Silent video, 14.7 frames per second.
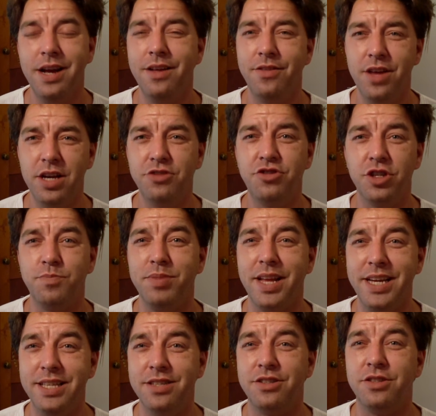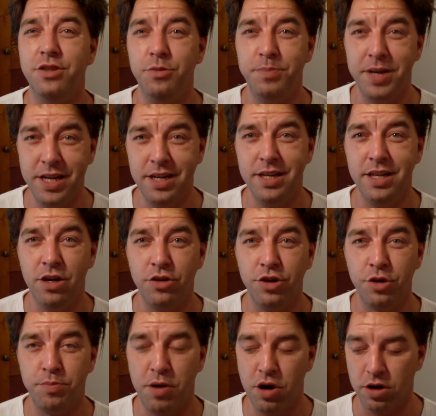that's just blatant stupidity on your
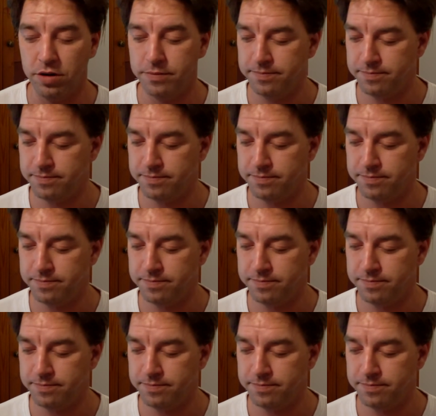part.